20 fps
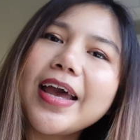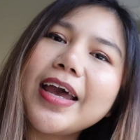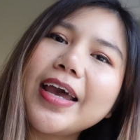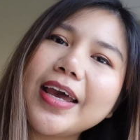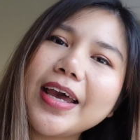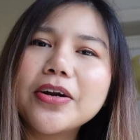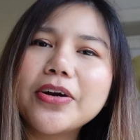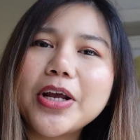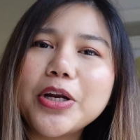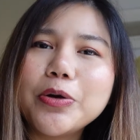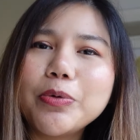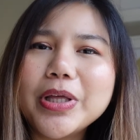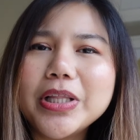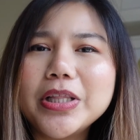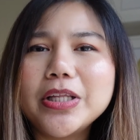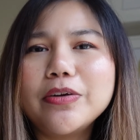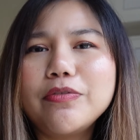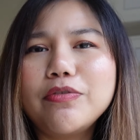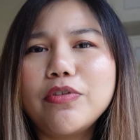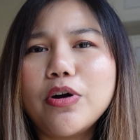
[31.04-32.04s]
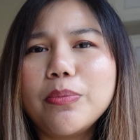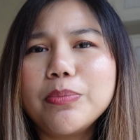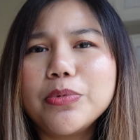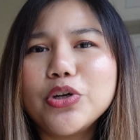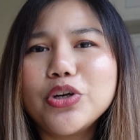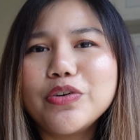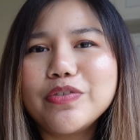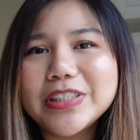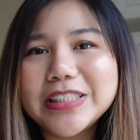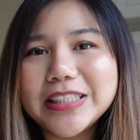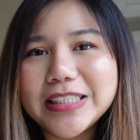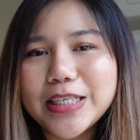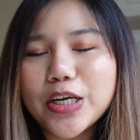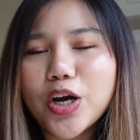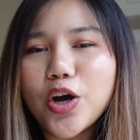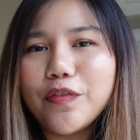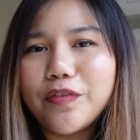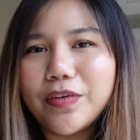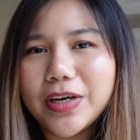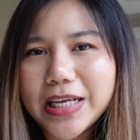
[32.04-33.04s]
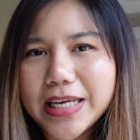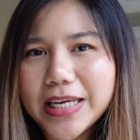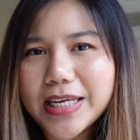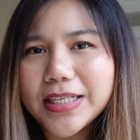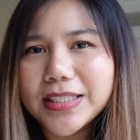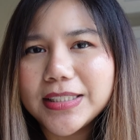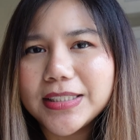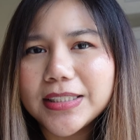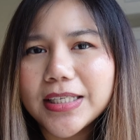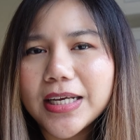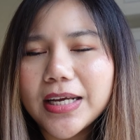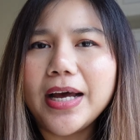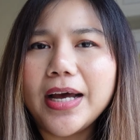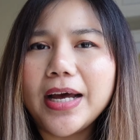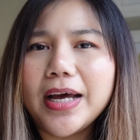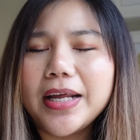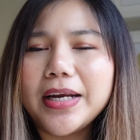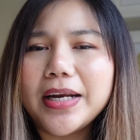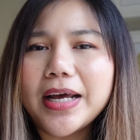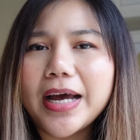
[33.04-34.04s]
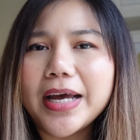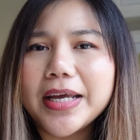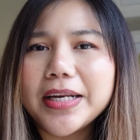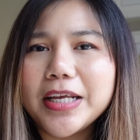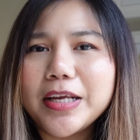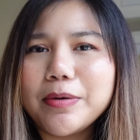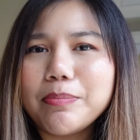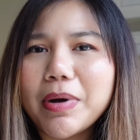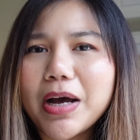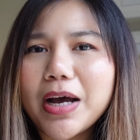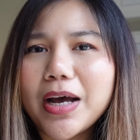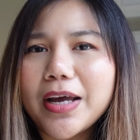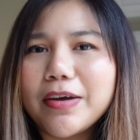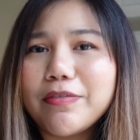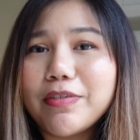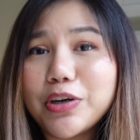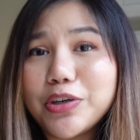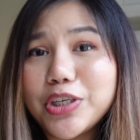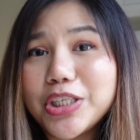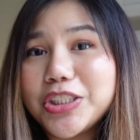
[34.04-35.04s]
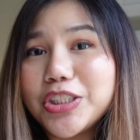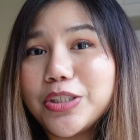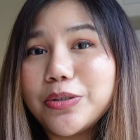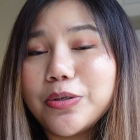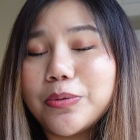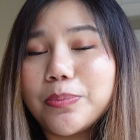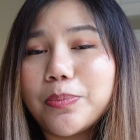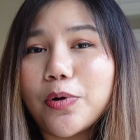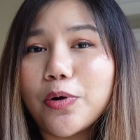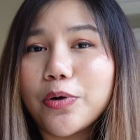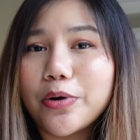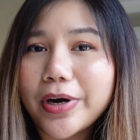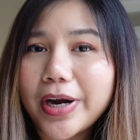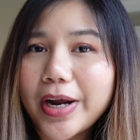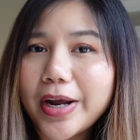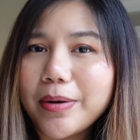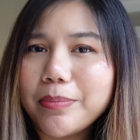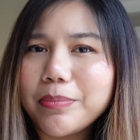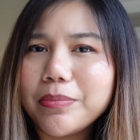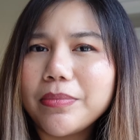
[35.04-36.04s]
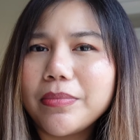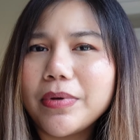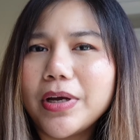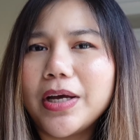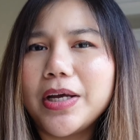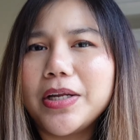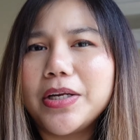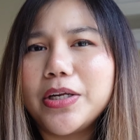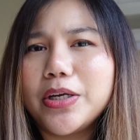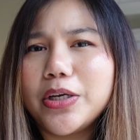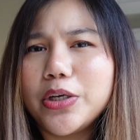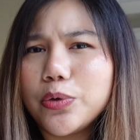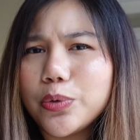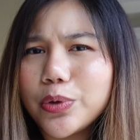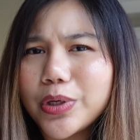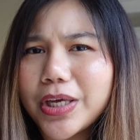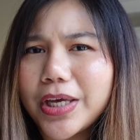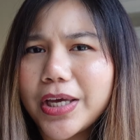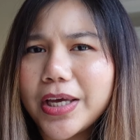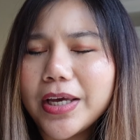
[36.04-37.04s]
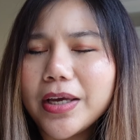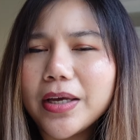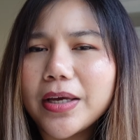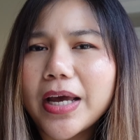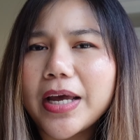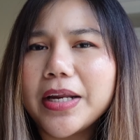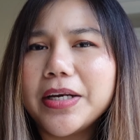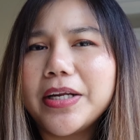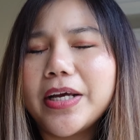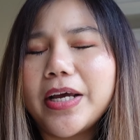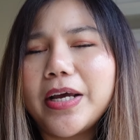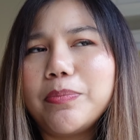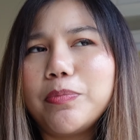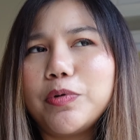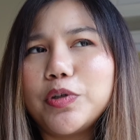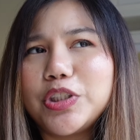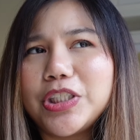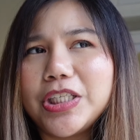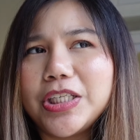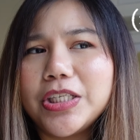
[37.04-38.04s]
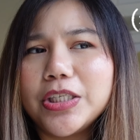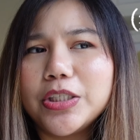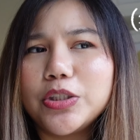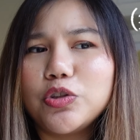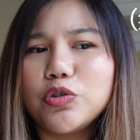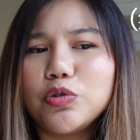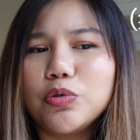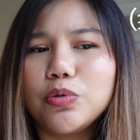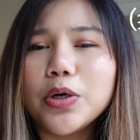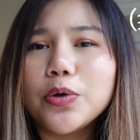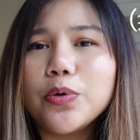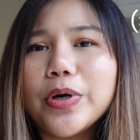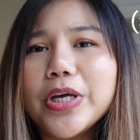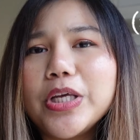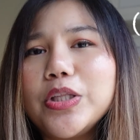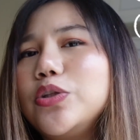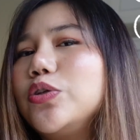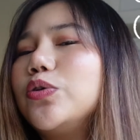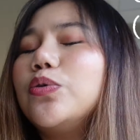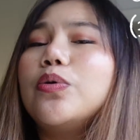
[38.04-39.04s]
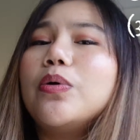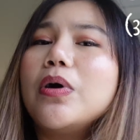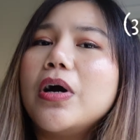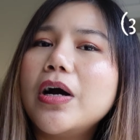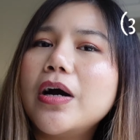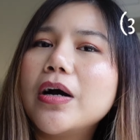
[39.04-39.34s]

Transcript: and graduated from University of Leeds, and I did my foundation program in the UK and then proceeded to go into